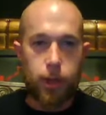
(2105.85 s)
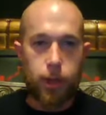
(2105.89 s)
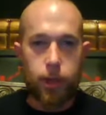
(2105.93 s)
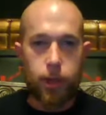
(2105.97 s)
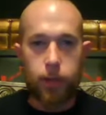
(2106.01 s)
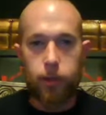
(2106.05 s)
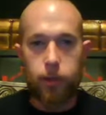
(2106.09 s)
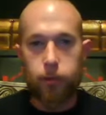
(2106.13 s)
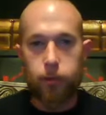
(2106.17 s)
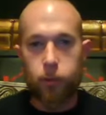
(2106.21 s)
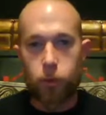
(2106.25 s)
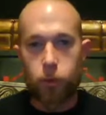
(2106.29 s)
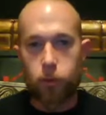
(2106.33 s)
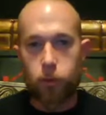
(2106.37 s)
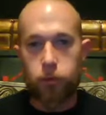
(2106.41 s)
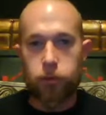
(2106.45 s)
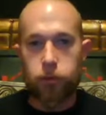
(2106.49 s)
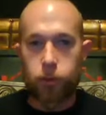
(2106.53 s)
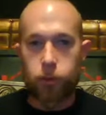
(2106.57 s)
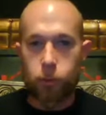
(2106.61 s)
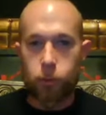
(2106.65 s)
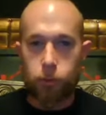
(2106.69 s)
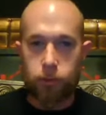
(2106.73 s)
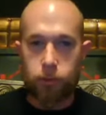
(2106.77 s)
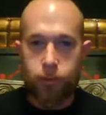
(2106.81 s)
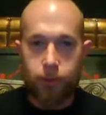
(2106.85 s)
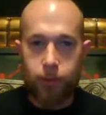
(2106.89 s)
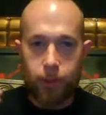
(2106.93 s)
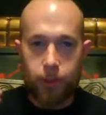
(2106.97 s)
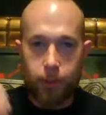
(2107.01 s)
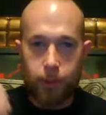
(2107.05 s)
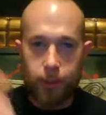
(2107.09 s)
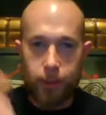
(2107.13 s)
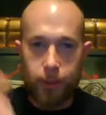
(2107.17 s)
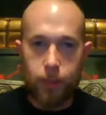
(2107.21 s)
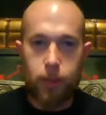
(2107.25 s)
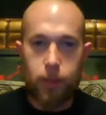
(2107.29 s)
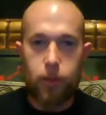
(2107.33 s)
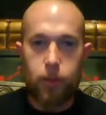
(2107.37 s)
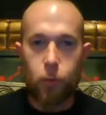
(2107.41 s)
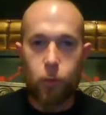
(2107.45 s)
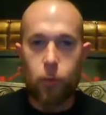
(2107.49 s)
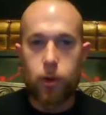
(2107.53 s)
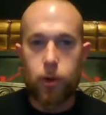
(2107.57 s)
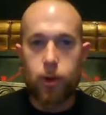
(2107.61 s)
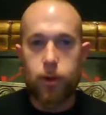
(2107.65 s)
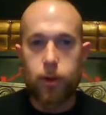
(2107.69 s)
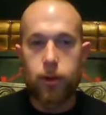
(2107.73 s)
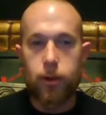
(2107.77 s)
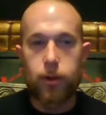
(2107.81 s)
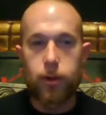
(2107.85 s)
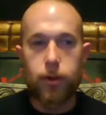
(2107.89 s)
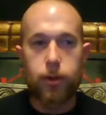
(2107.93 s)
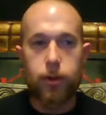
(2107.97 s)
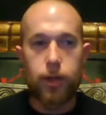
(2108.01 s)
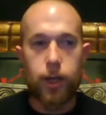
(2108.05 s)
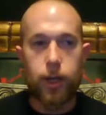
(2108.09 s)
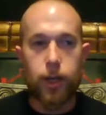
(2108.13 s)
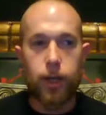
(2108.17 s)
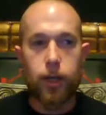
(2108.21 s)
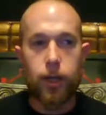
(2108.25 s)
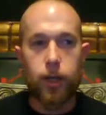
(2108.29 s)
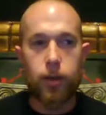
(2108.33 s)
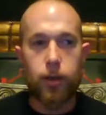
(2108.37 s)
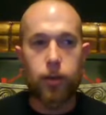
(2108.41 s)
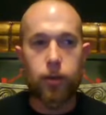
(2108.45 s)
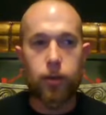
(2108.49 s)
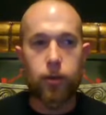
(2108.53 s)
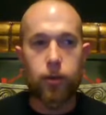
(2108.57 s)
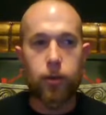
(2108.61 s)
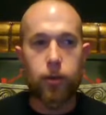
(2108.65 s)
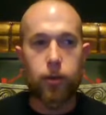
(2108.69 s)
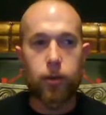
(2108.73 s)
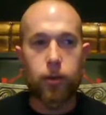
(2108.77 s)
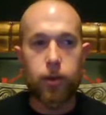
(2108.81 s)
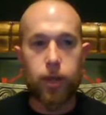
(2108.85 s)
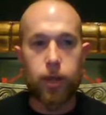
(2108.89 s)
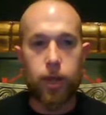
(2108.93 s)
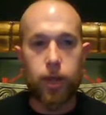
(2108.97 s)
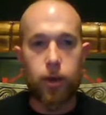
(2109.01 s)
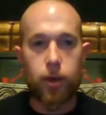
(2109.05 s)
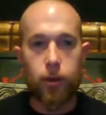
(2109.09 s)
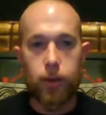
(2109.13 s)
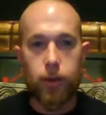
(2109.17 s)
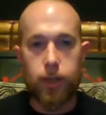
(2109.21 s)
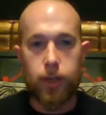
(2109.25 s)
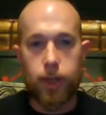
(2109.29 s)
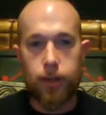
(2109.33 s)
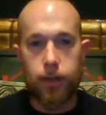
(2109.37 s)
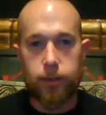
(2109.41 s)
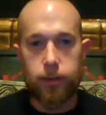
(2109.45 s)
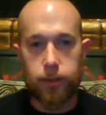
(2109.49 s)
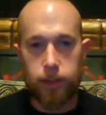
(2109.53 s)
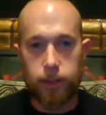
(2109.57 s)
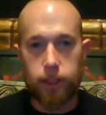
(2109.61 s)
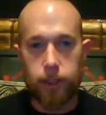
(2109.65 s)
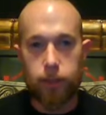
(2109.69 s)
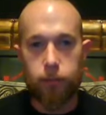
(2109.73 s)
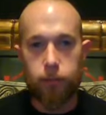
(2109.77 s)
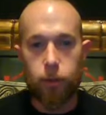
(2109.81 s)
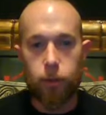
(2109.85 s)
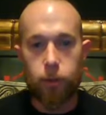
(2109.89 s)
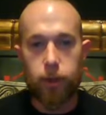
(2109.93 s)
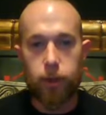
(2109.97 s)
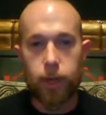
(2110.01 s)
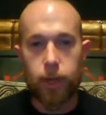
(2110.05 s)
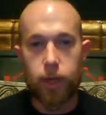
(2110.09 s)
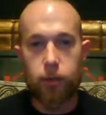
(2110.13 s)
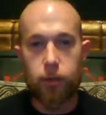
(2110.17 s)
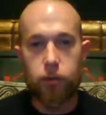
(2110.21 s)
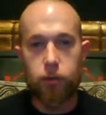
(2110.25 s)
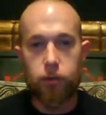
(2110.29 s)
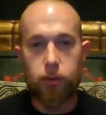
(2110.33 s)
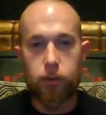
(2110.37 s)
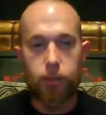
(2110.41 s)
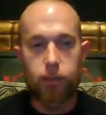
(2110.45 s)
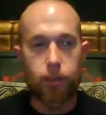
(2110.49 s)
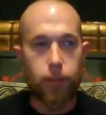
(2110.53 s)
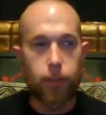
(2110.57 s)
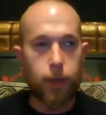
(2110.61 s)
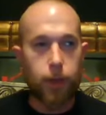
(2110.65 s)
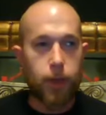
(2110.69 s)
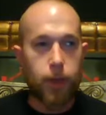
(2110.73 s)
And then, of course, you will sit in the water and carry out the evocation.